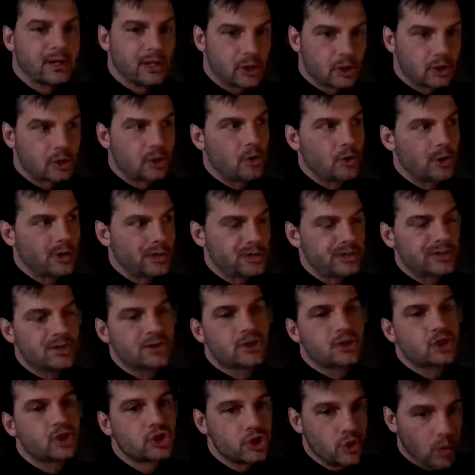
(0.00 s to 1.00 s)
Like you're going to
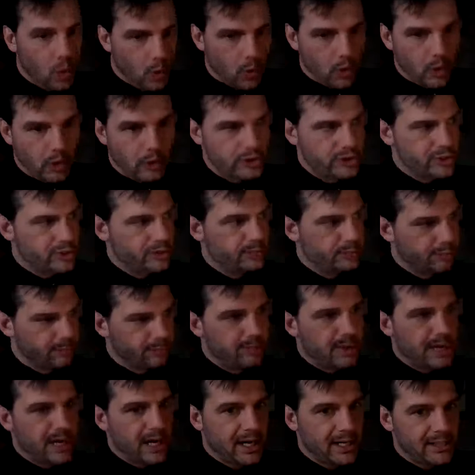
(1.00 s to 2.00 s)
the store to
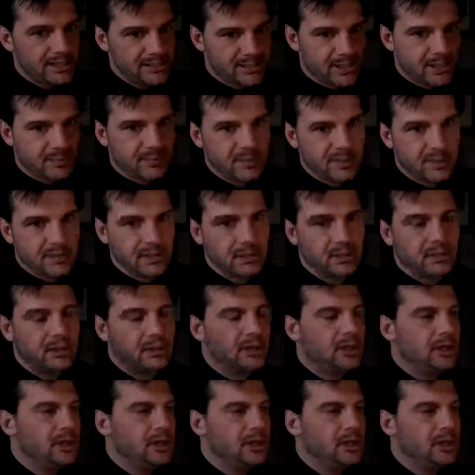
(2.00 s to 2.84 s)
buy something